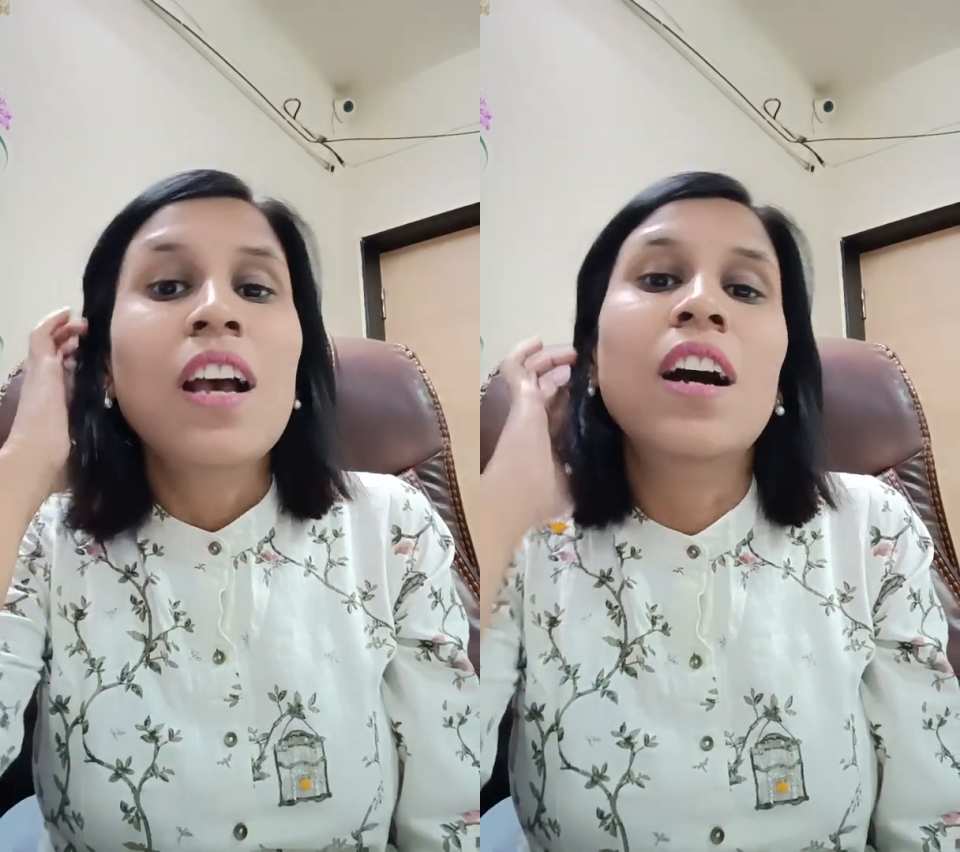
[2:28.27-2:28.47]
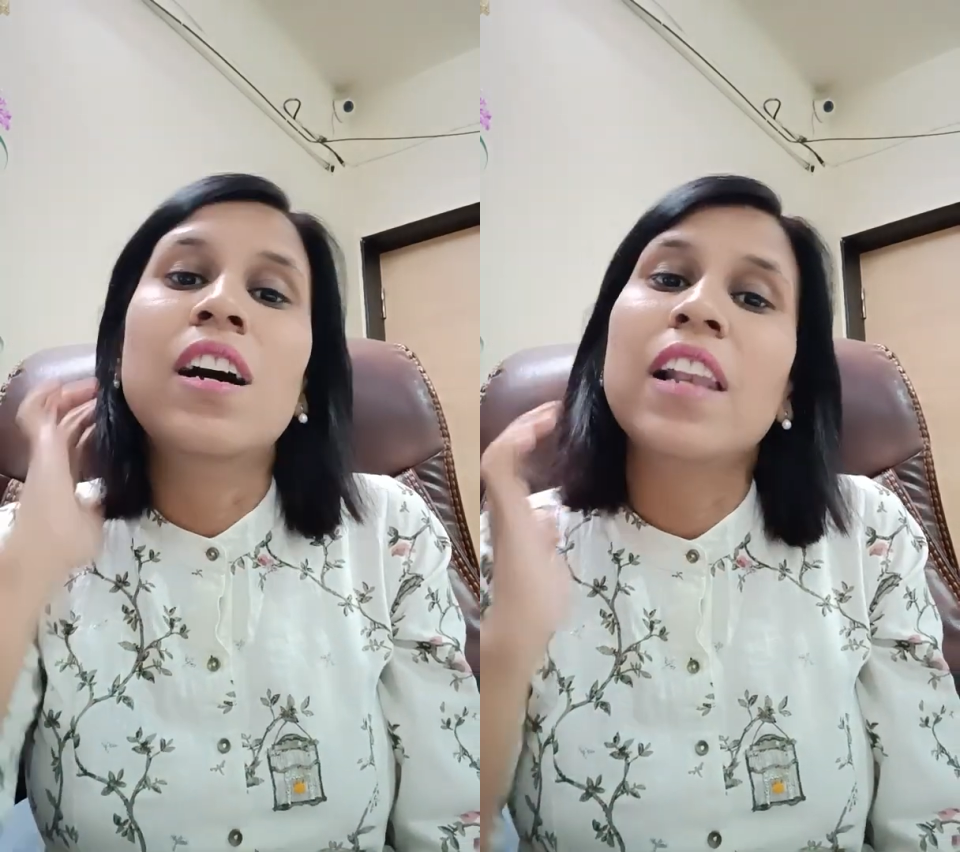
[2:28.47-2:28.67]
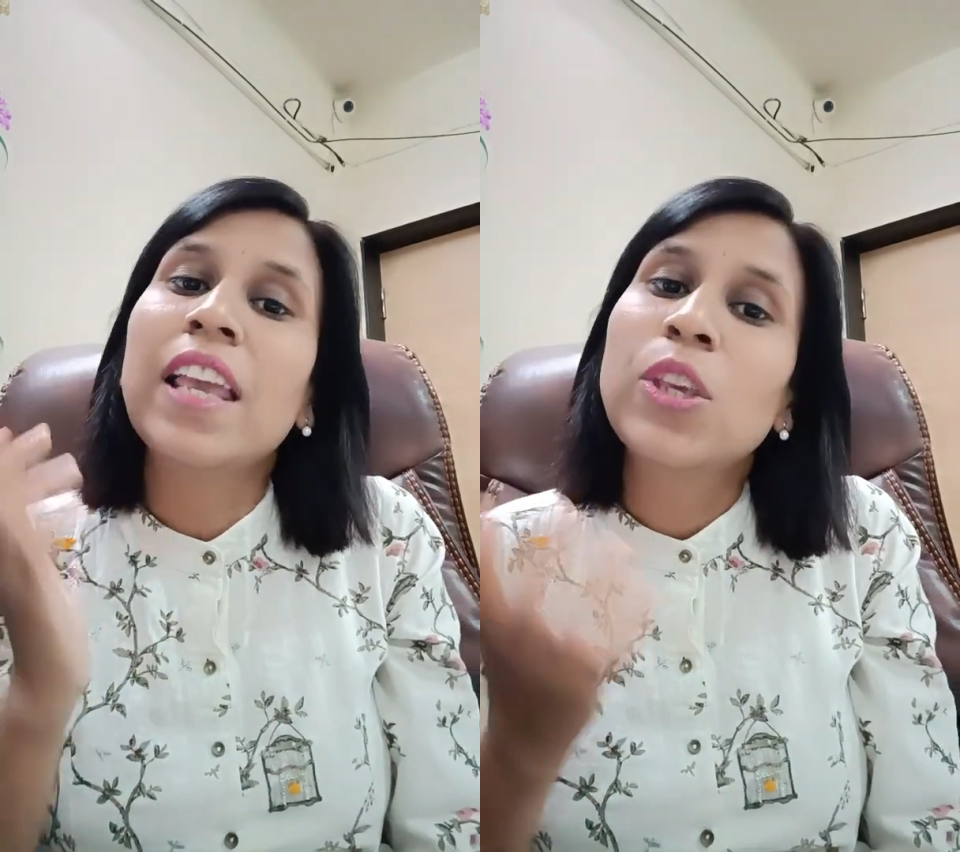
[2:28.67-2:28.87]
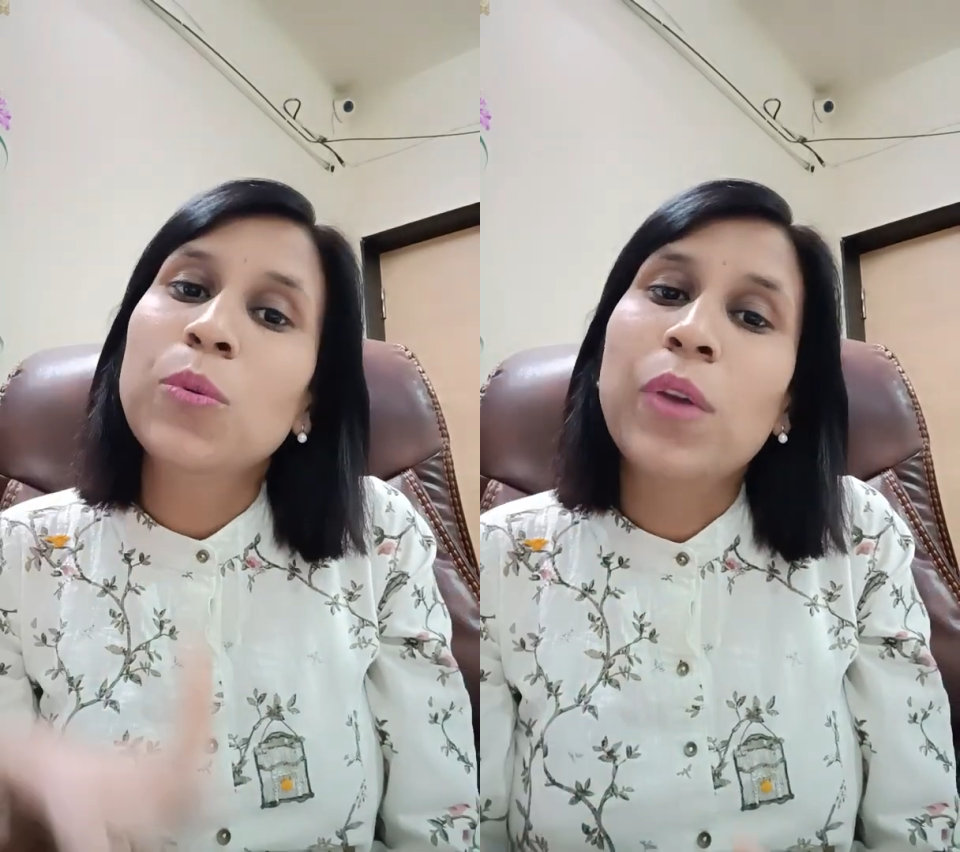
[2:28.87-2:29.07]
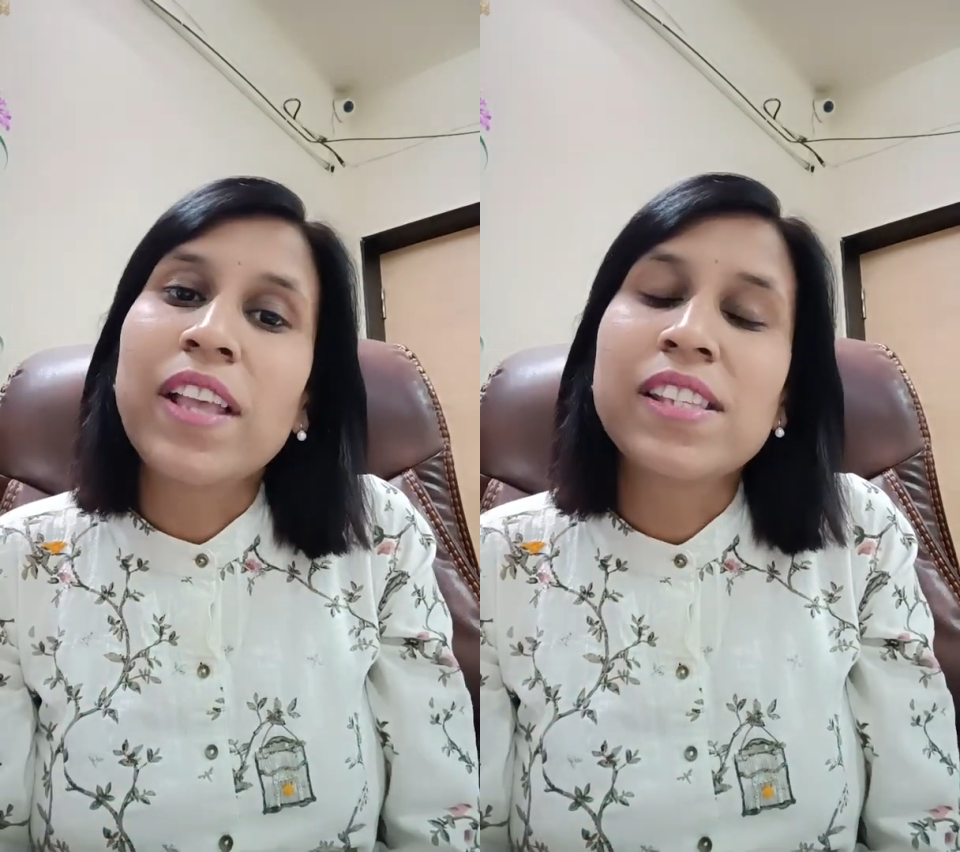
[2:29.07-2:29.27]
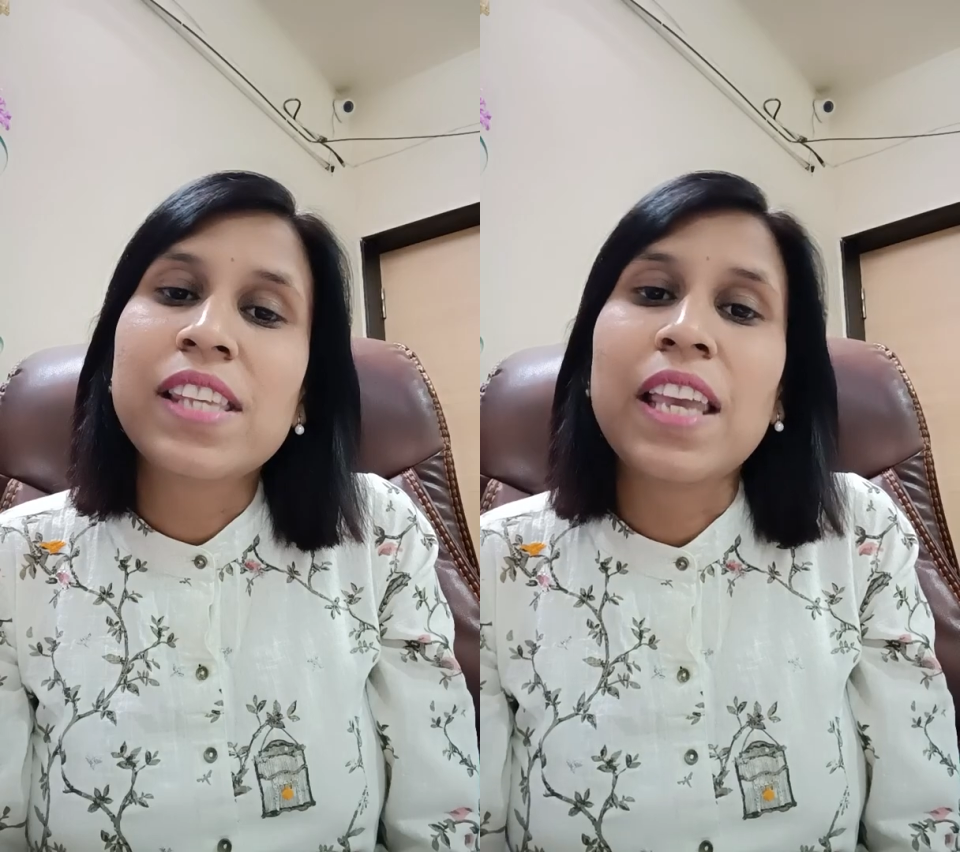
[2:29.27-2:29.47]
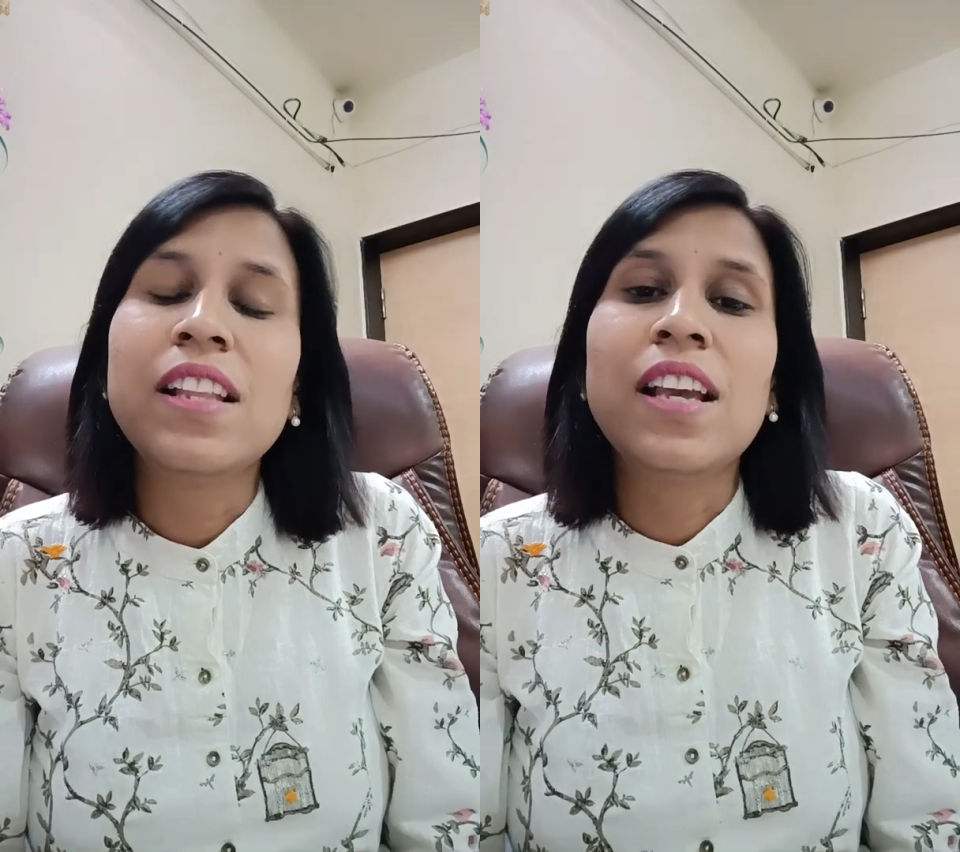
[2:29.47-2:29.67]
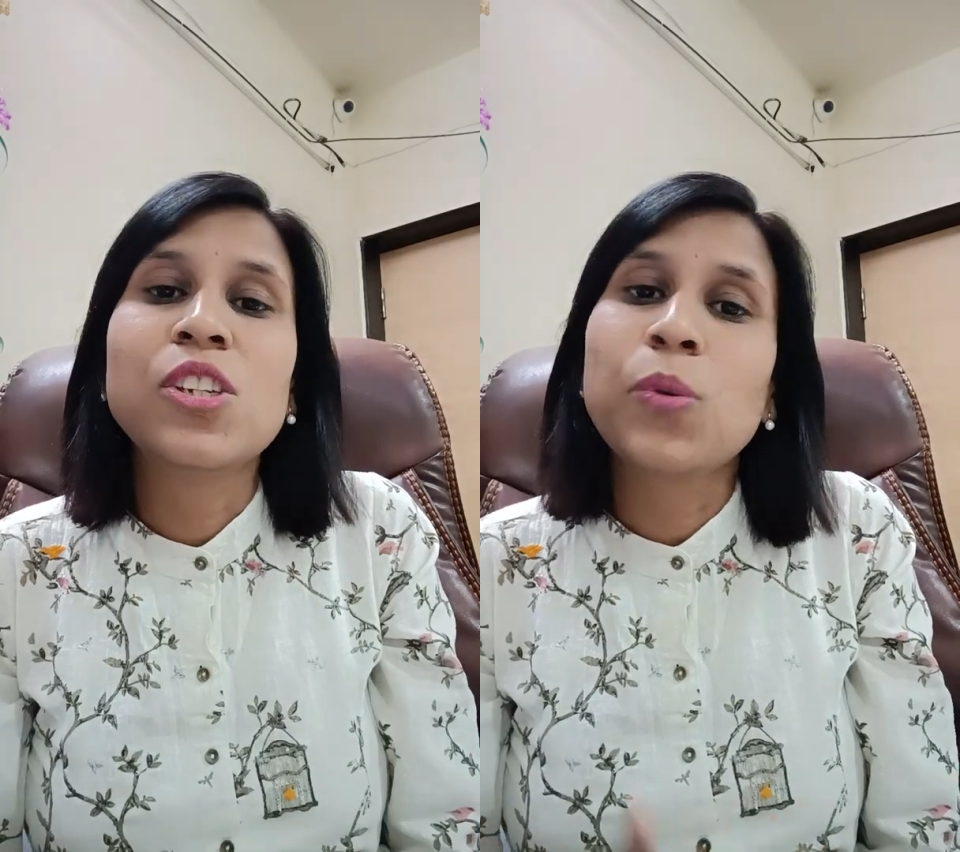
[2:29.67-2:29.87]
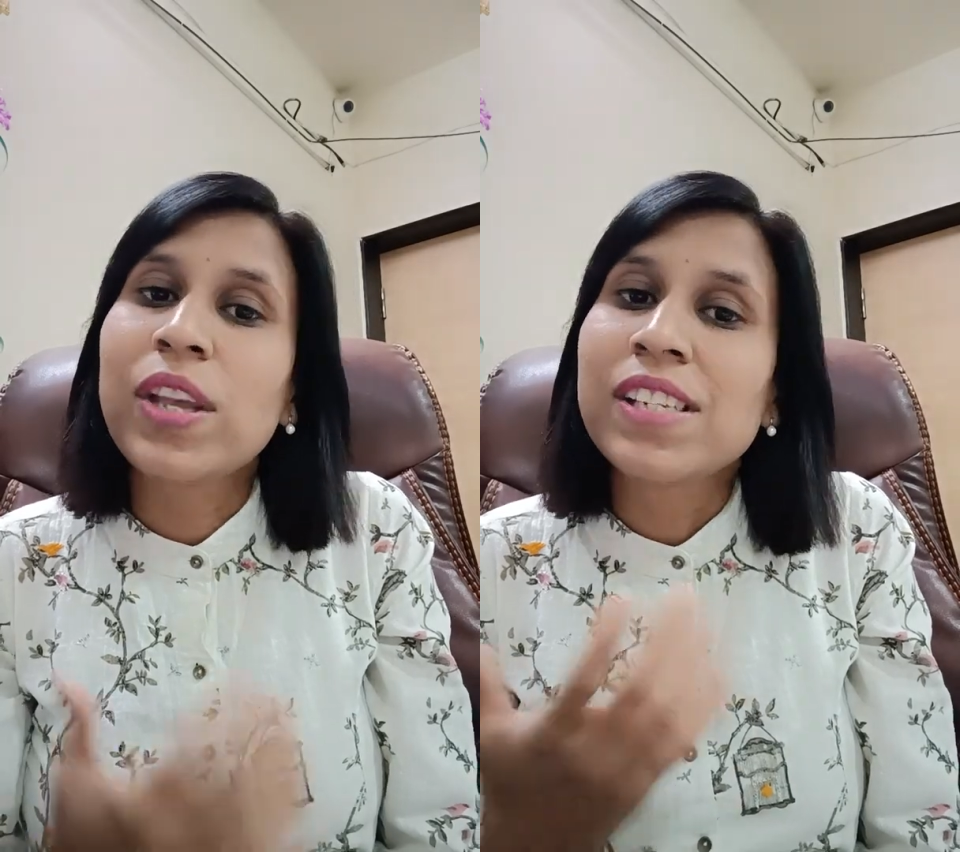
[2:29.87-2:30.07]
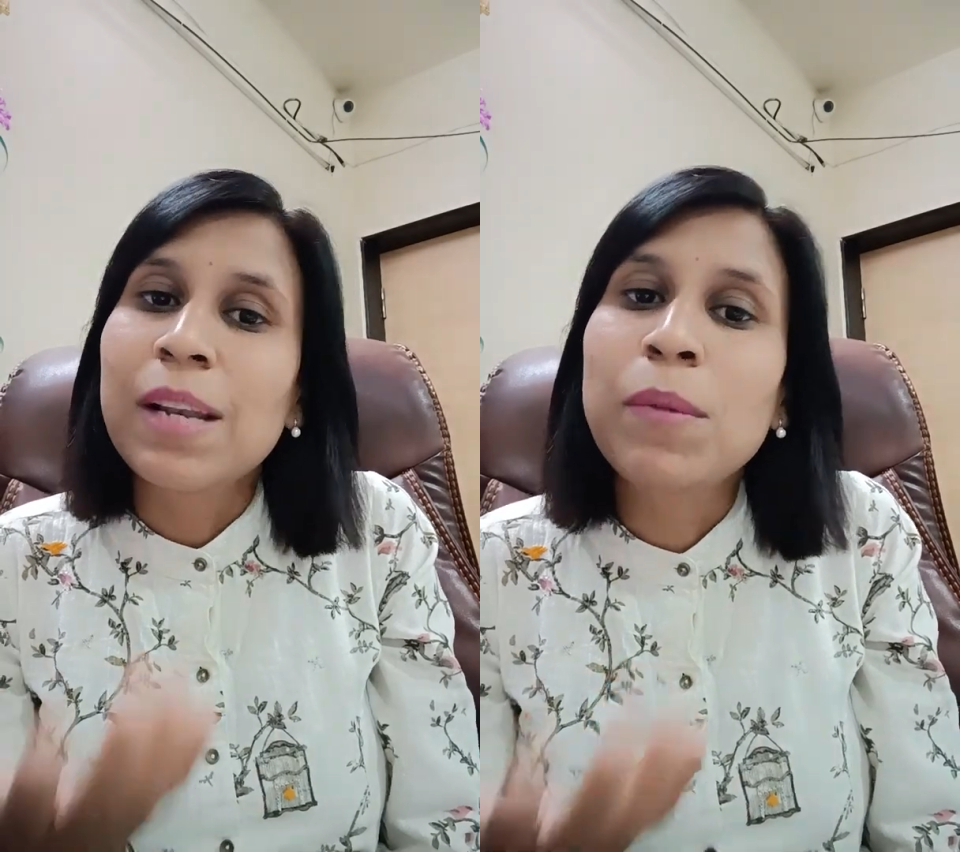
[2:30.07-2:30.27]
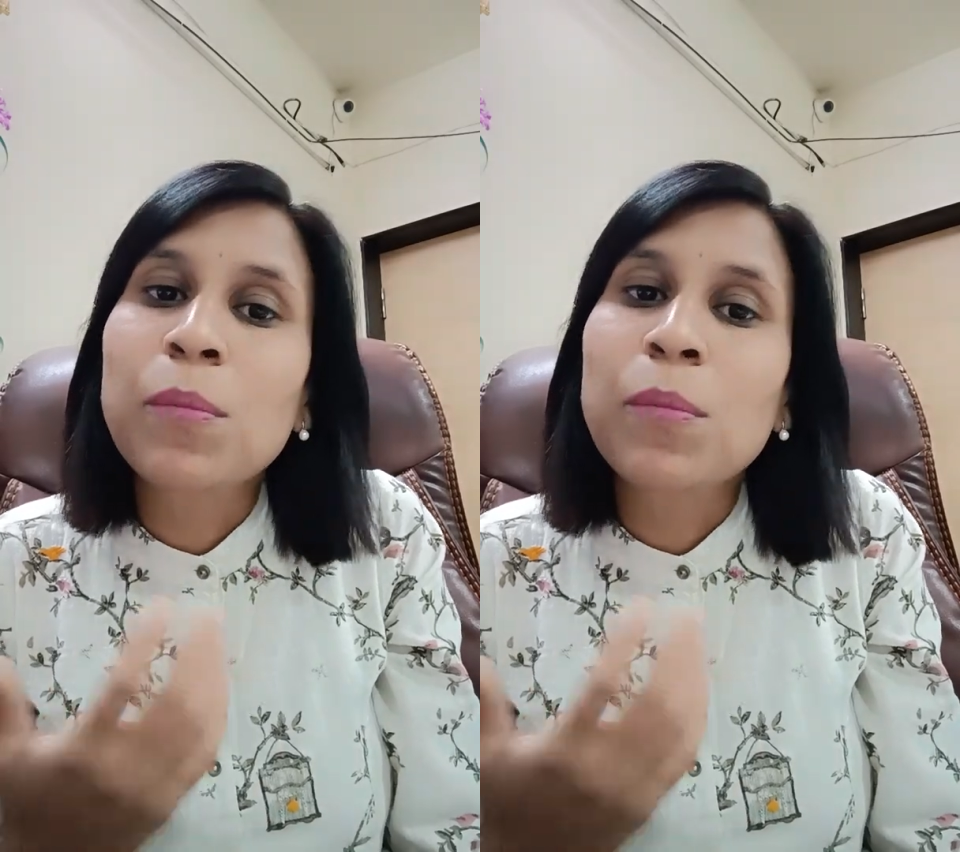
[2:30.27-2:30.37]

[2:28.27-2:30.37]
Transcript: Like you can say that you can tell me